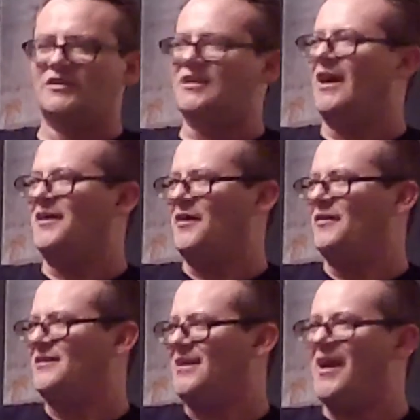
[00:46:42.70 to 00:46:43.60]
Which I
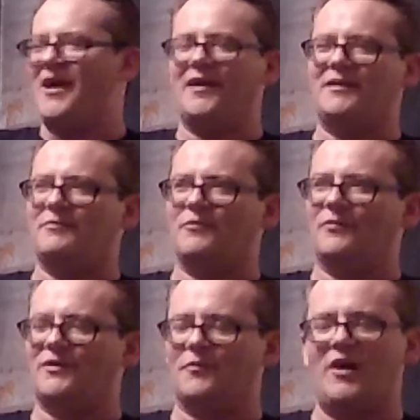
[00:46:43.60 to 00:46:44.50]
know, and
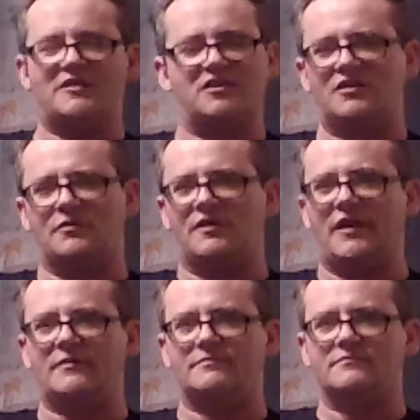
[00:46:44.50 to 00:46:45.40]
when you're watching it, you were
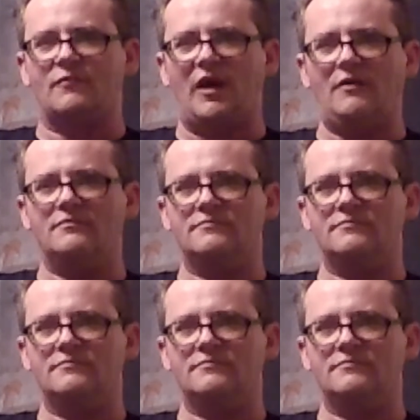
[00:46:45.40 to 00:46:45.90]
like, wow,